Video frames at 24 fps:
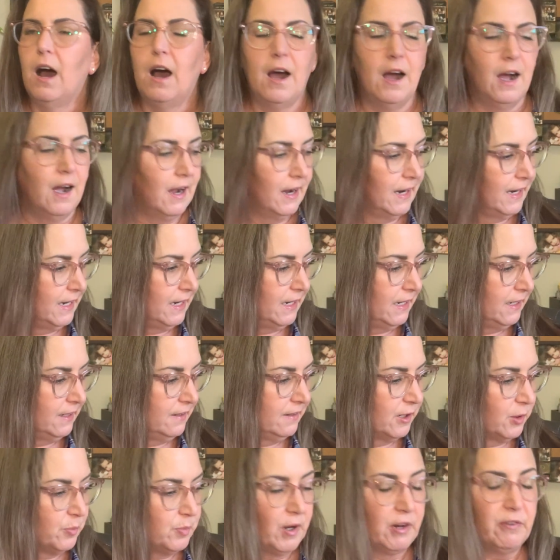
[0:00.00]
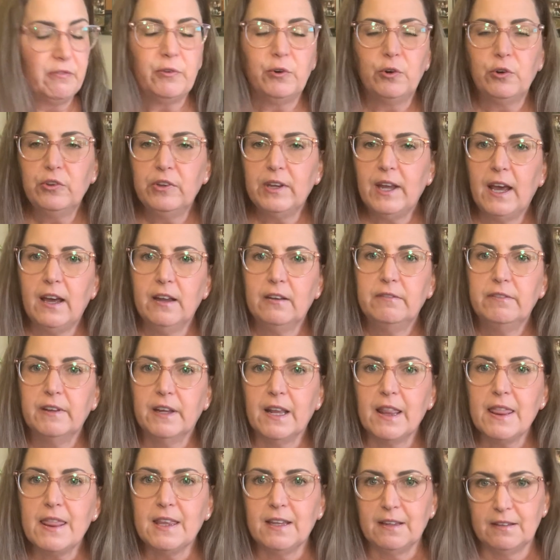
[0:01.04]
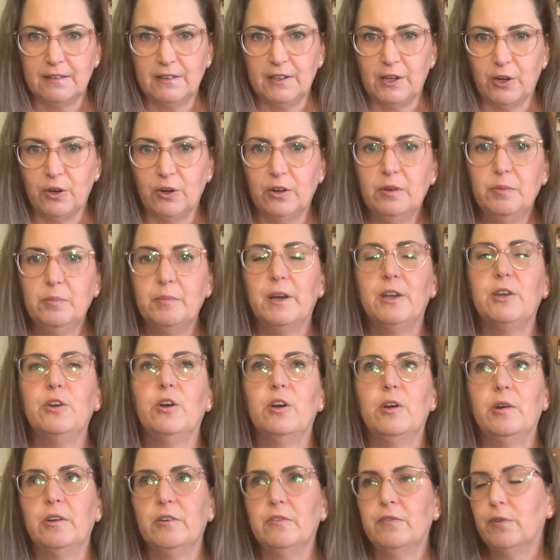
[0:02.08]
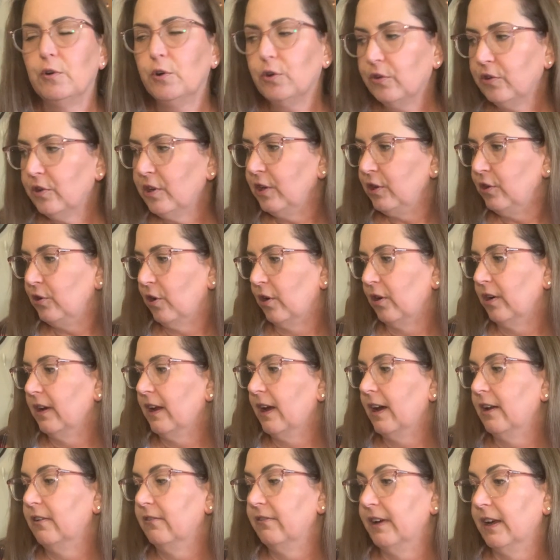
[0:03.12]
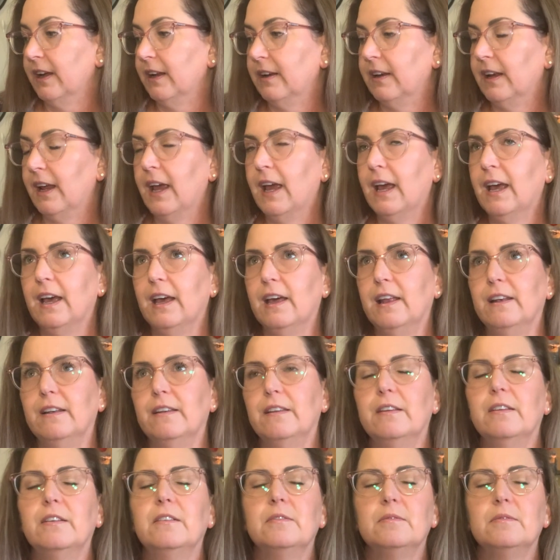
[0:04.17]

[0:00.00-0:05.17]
I did my first advent this year, my first yarn advent, and